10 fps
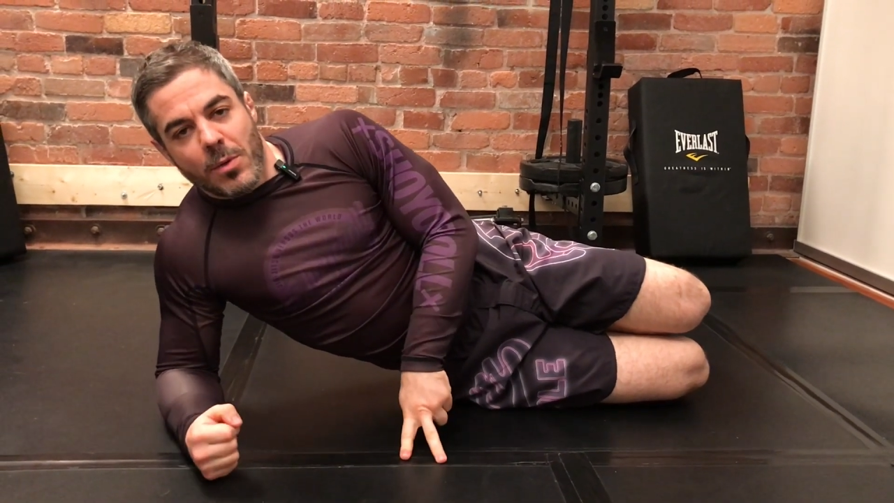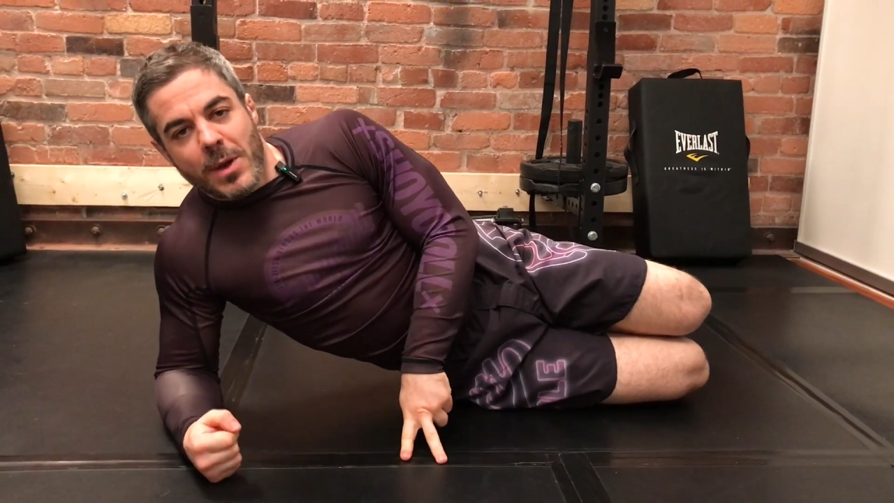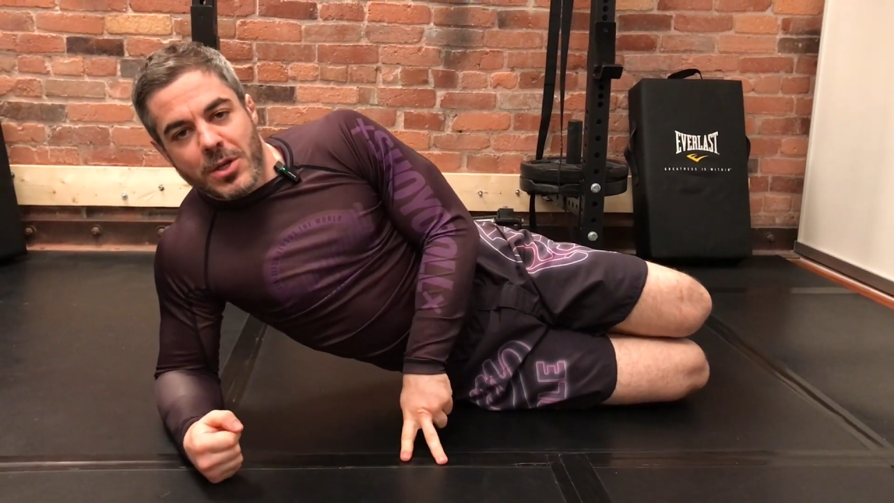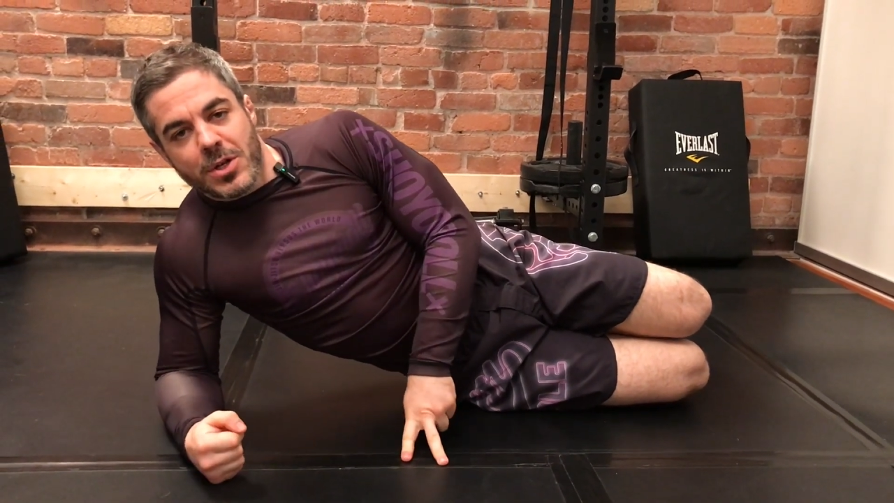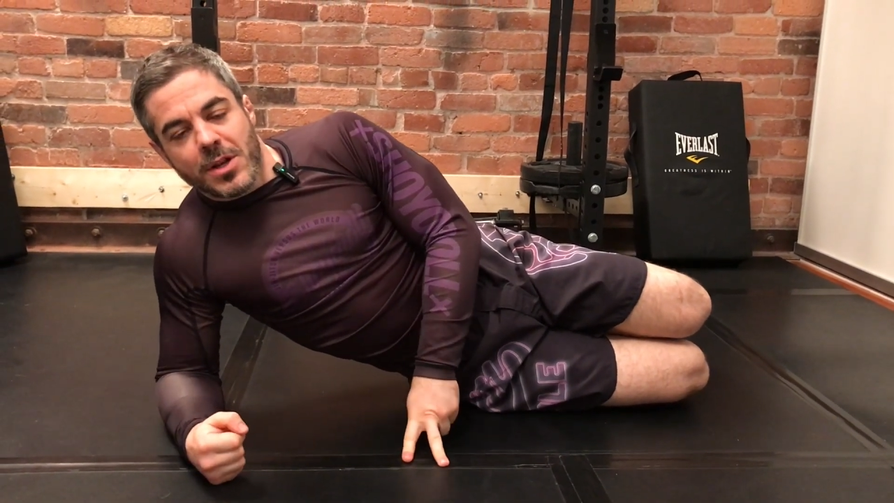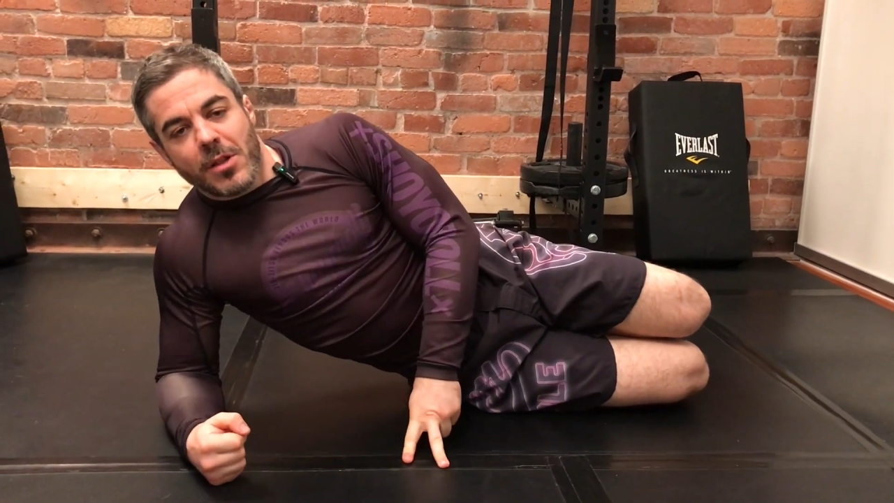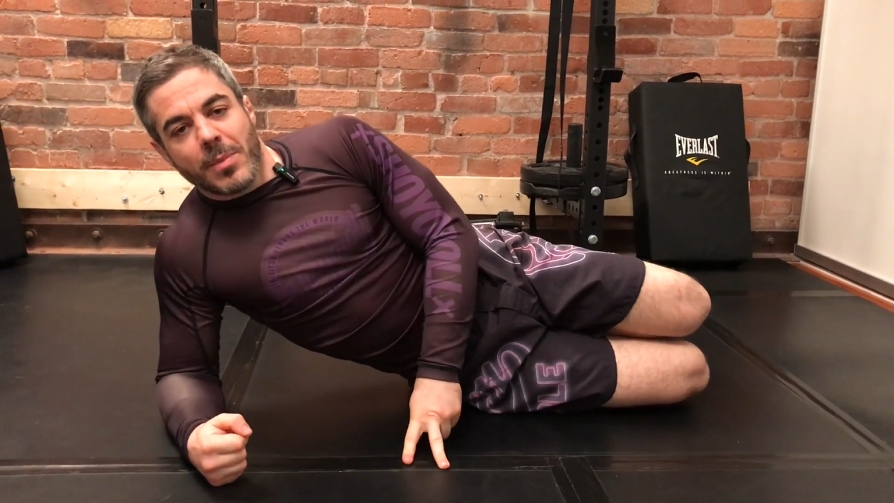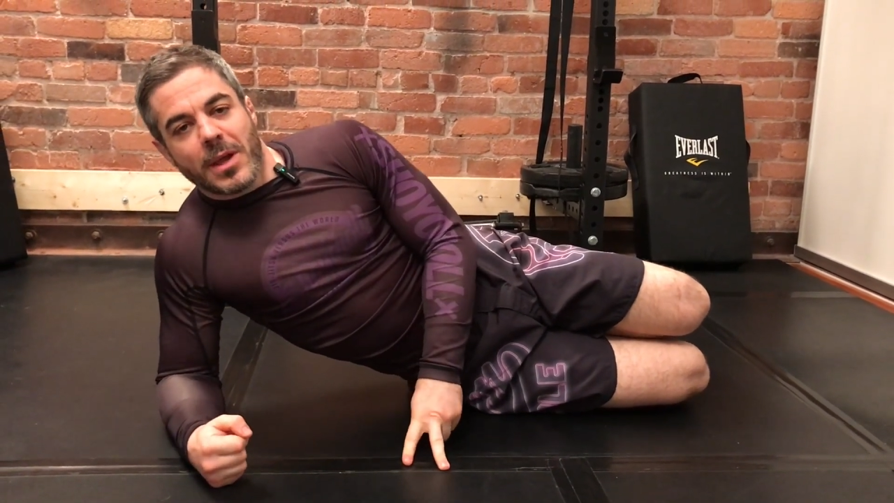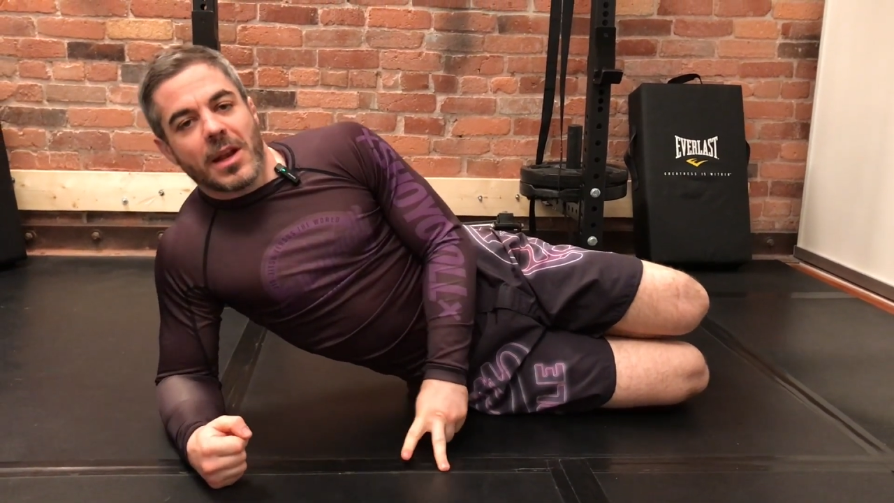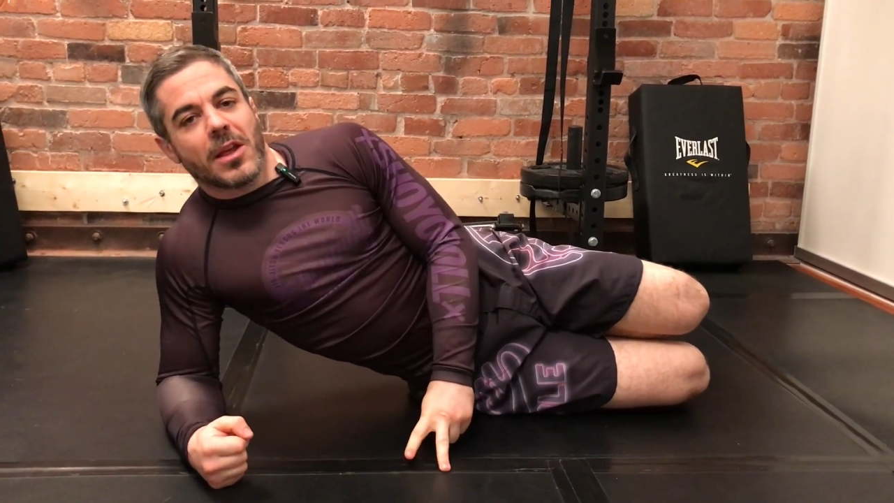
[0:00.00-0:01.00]
mentioned at the
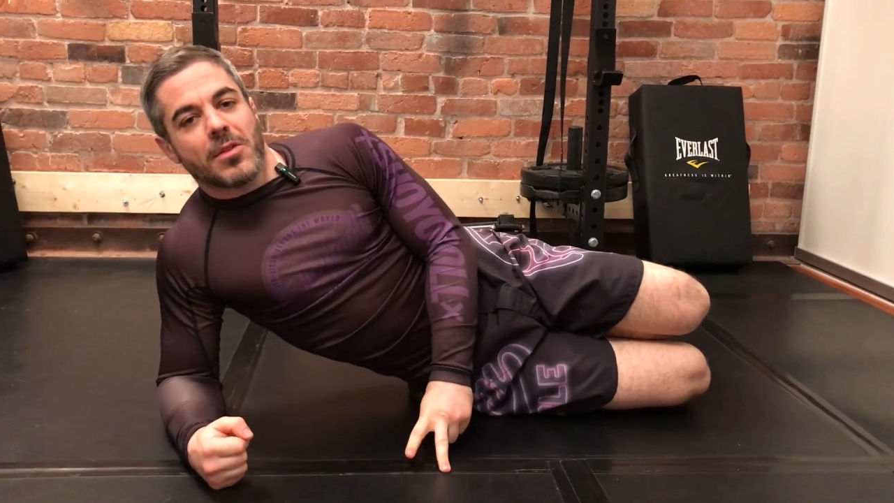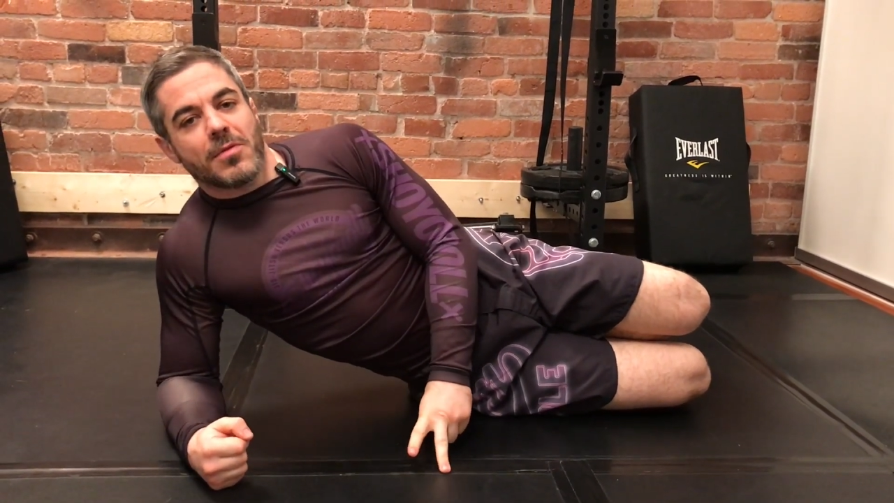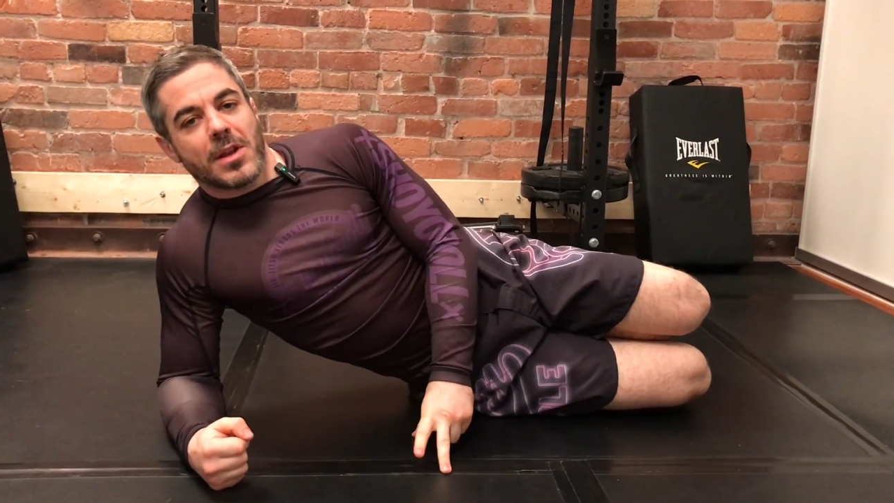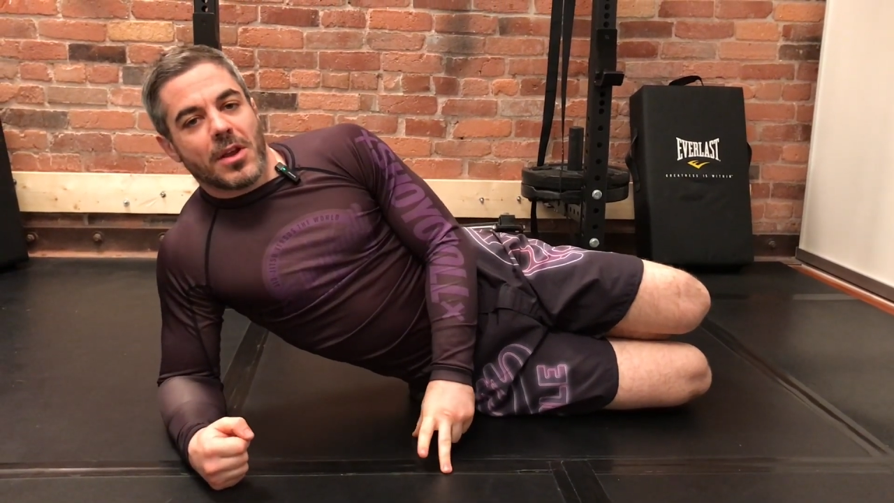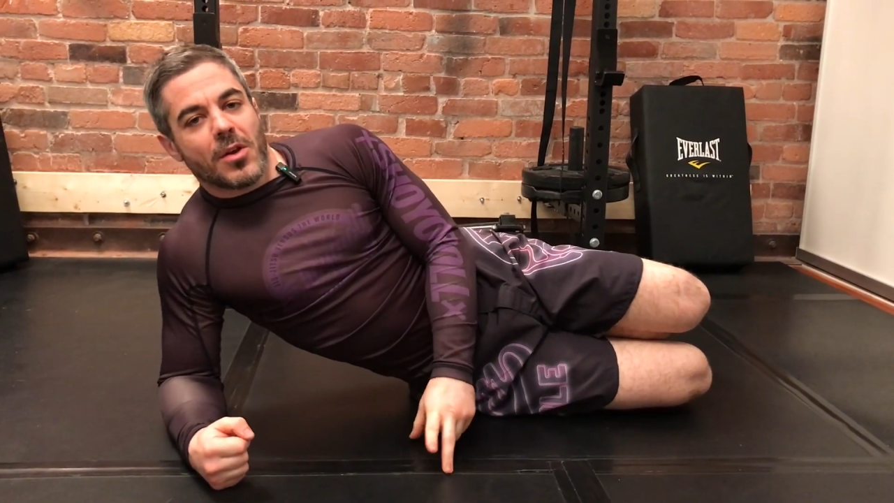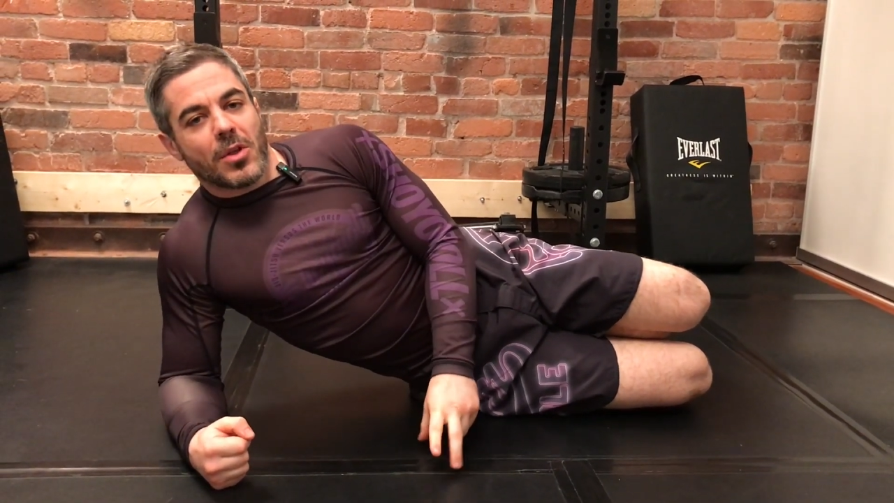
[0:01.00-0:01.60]
beginning of the video,